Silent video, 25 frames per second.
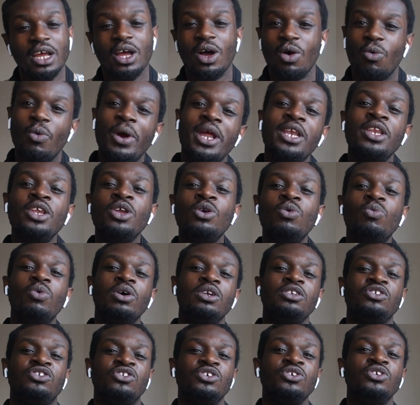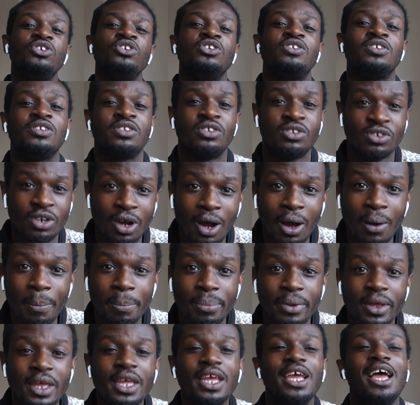When you want children to
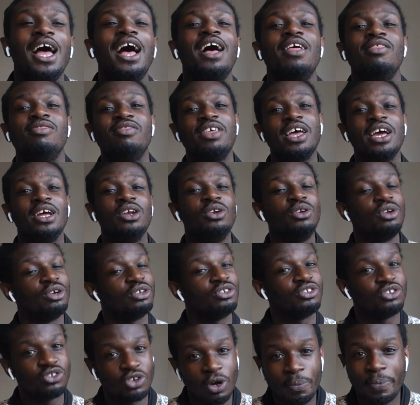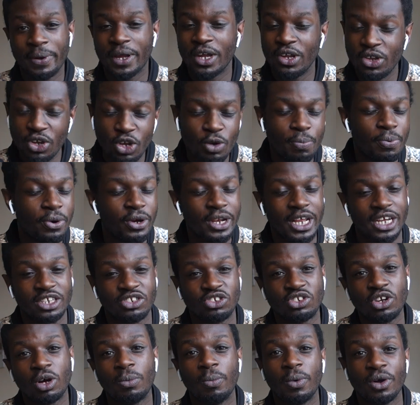stop, and they're not stopping, and you put that
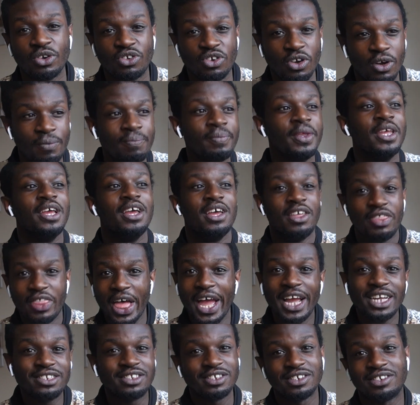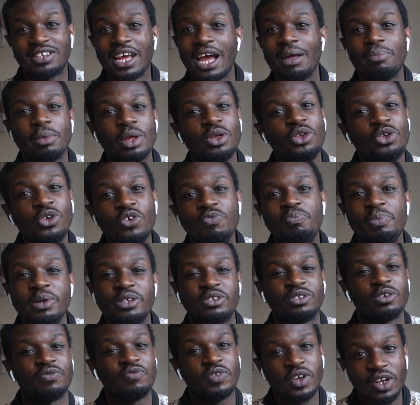stopwatch on, that is the time that you've
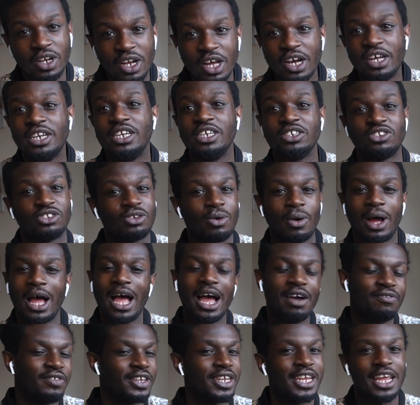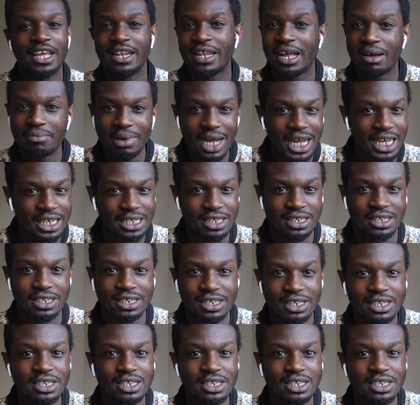missed off your learning. So I have to get that back.